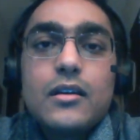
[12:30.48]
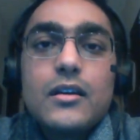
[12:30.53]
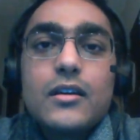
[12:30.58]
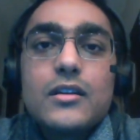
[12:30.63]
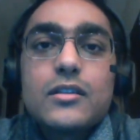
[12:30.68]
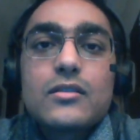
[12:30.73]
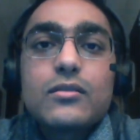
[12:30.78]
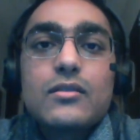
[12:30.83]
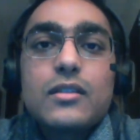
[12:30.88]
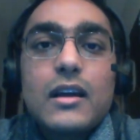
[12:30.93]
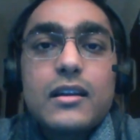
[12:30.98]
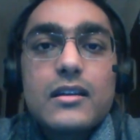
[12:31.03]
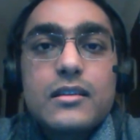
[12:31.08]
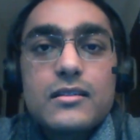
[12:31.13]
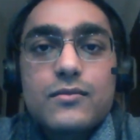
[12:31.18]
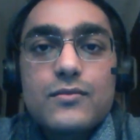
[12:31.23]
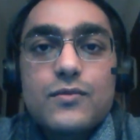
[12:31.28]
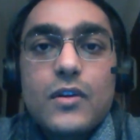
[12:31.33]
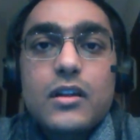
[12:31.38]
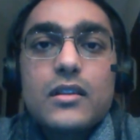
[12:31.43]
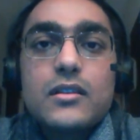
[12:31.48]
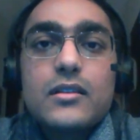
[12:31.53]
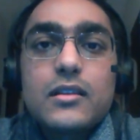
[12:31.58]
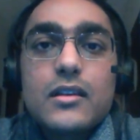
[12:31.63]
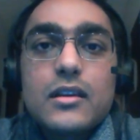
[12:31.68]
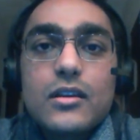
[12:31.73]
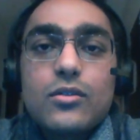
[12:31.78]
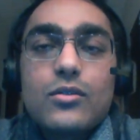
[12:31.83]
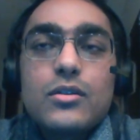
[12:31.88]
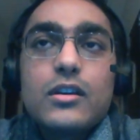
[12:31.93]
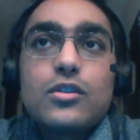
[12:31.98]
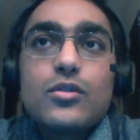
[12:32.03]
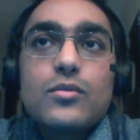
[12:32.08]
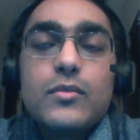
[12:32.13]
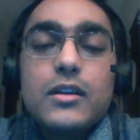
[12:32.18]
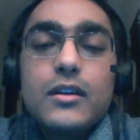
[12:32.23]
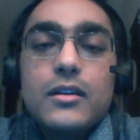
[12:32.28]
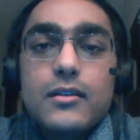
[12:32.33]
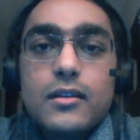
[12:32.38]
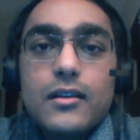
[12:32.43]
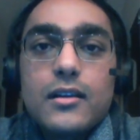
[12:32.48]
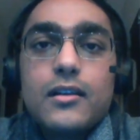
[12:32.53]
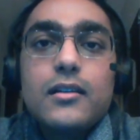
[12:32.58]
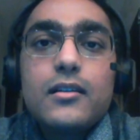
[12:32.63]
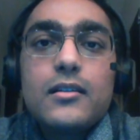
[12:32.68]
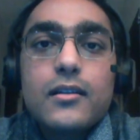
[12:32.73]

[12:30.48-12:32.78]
So that is one thing you need to be really,